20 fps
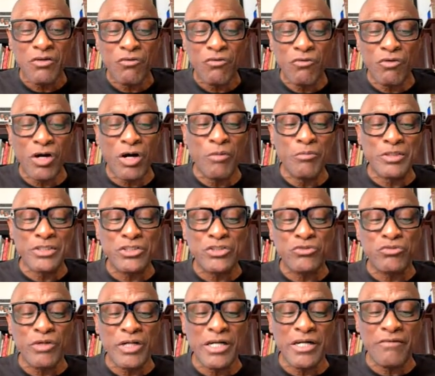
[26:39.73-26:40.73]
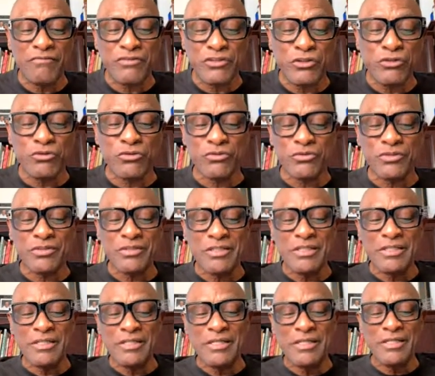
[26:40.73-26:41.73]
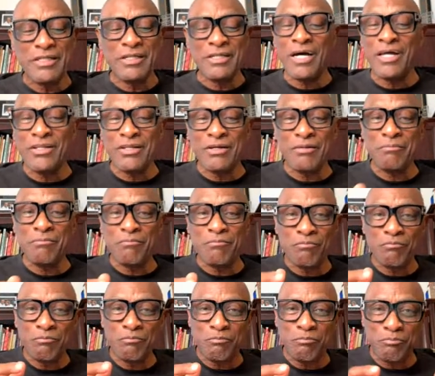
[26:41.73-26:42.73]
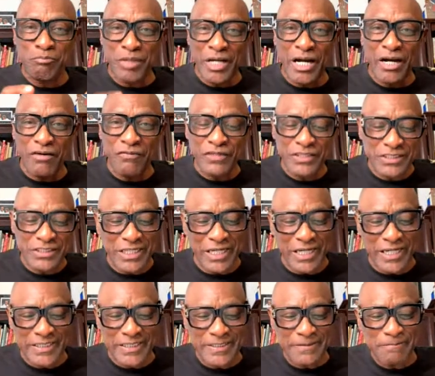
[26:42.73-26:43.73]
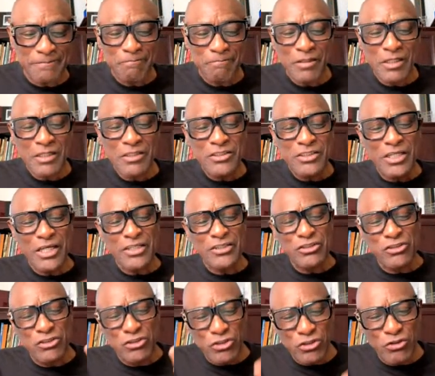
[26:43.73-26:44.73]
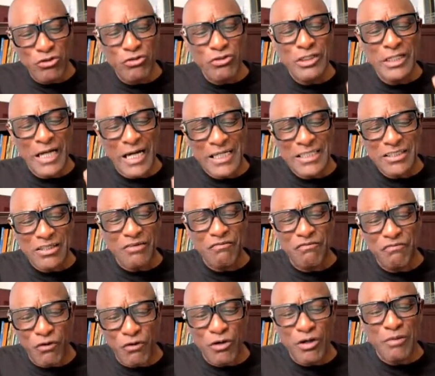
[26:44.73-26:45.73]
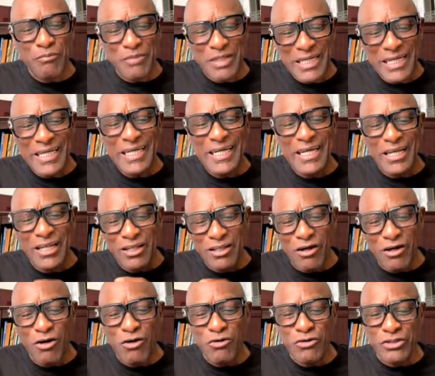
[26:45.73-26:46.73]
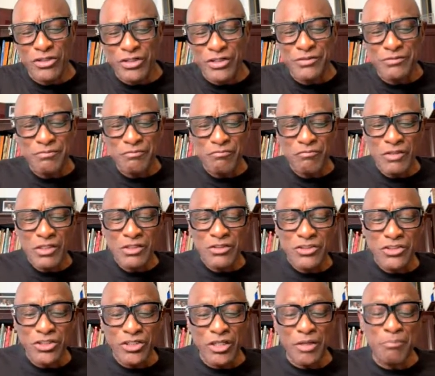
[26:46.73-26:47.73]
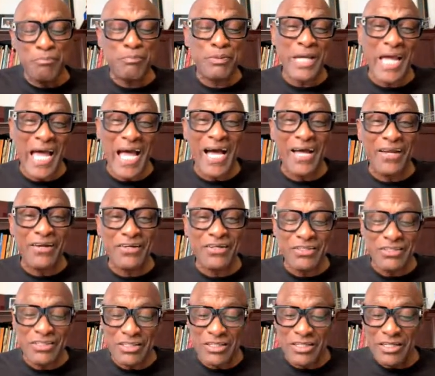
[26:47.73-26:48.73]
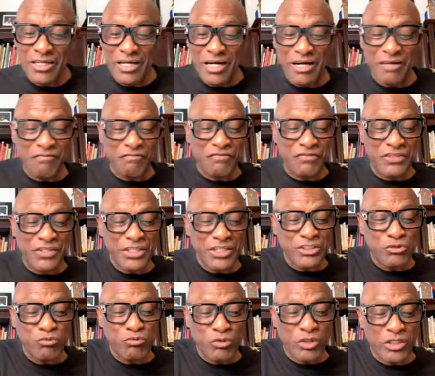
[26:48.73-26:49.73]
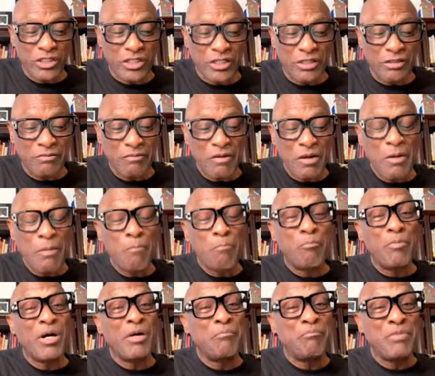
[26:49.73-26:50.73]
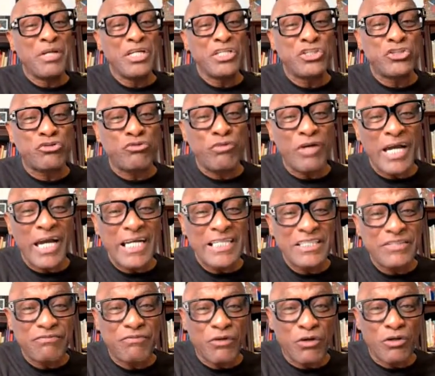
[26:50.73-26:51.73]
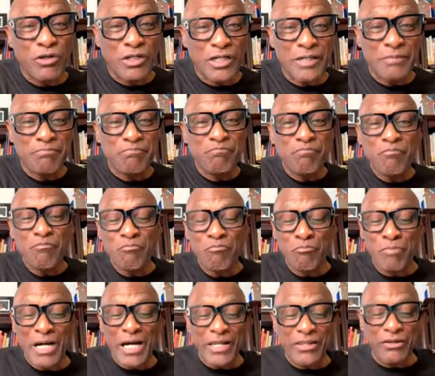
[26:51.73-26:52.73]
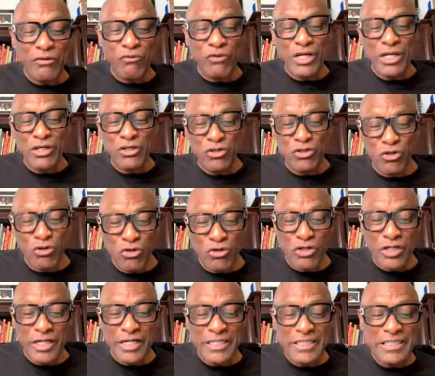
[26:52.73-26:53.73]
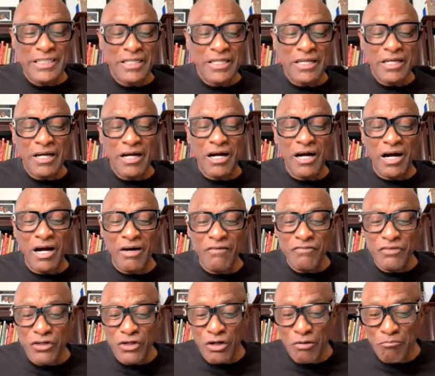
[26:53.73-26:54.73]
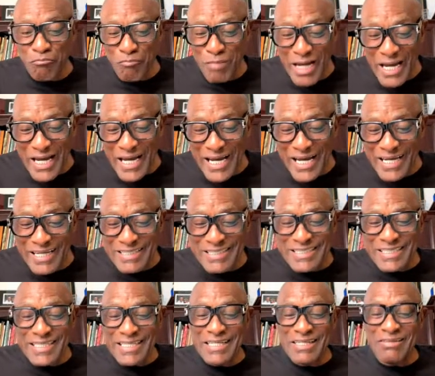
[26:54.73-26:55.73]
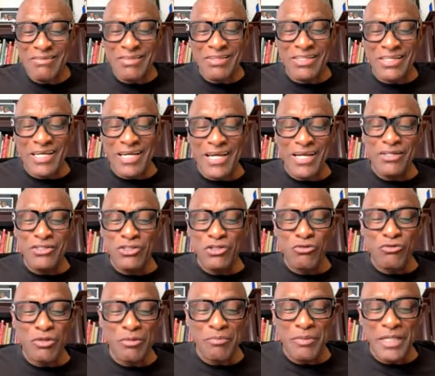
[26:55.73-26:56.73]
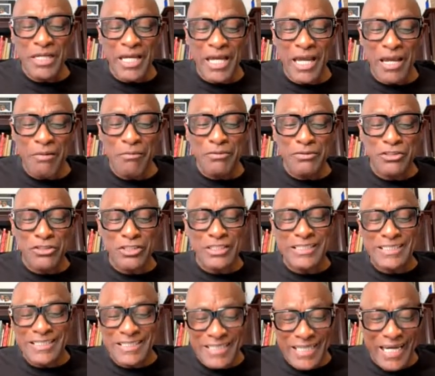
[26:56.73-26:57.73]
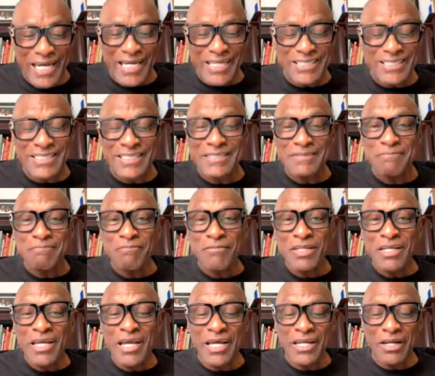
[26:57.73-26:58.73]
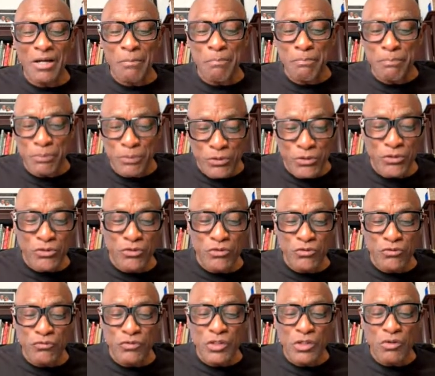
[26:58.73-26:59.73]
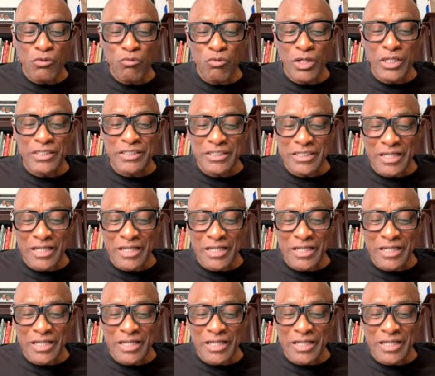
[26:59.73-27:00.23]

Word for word: Romans 12, 2. Another powerful text. says, Do not conform any longer to the pattern of this world, but be transformed by the renewing oh, of your mind. Then you will be able to test and approve what